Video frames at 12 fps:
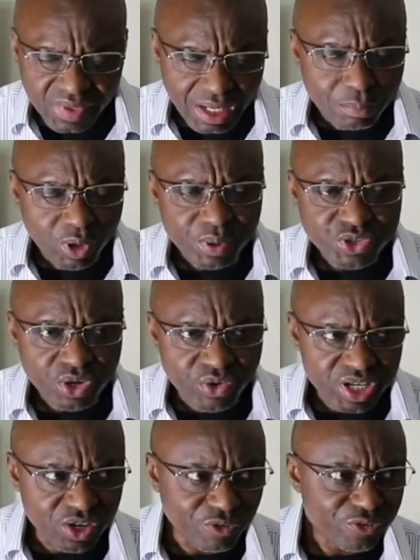a blood pressure
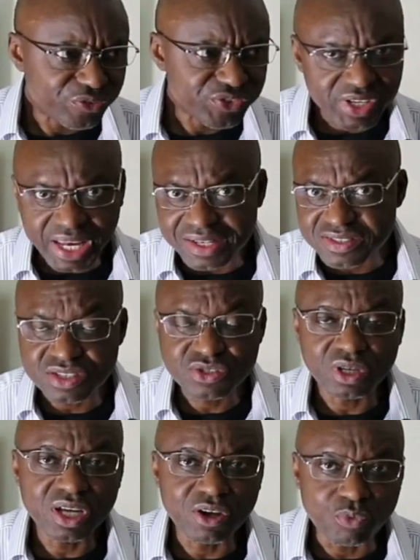reading of say
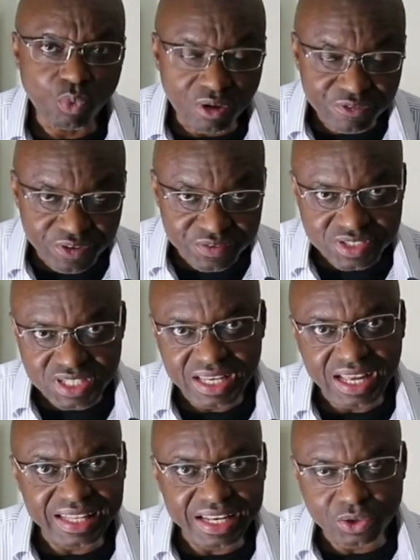systolic of
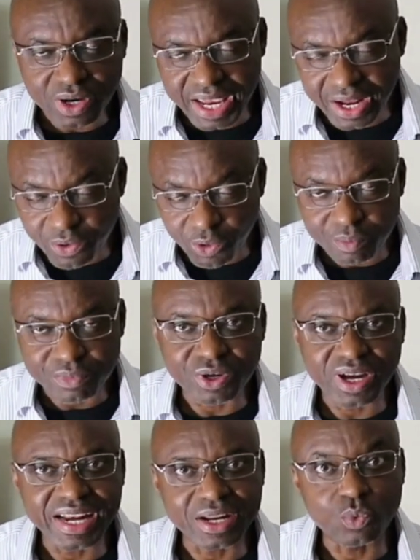150 and then you get home,
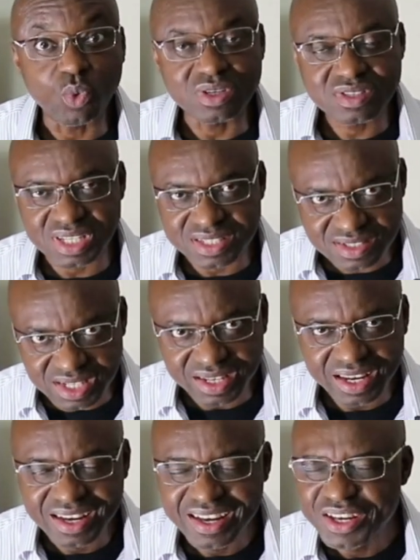you're getting
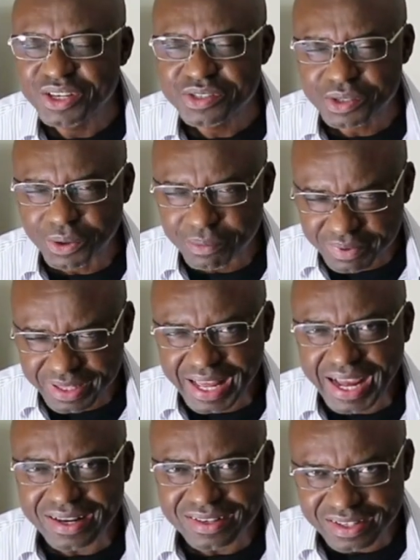160. So
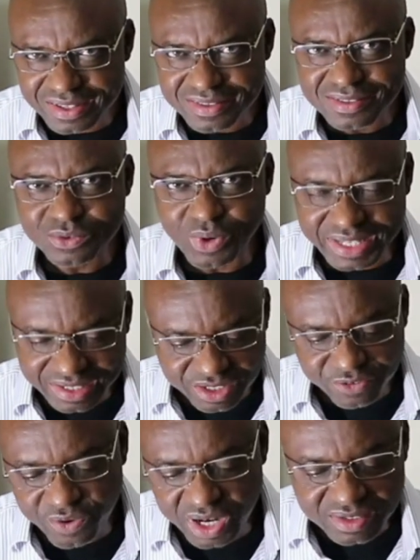that is quite a
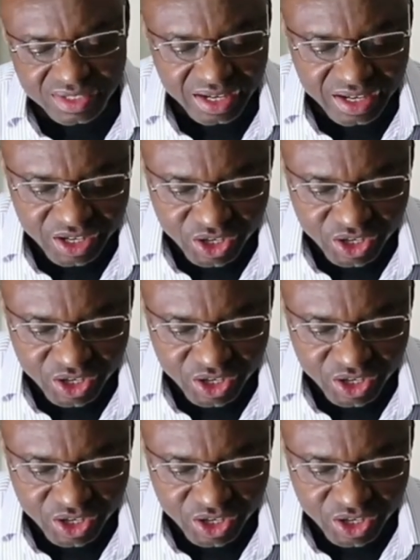difference.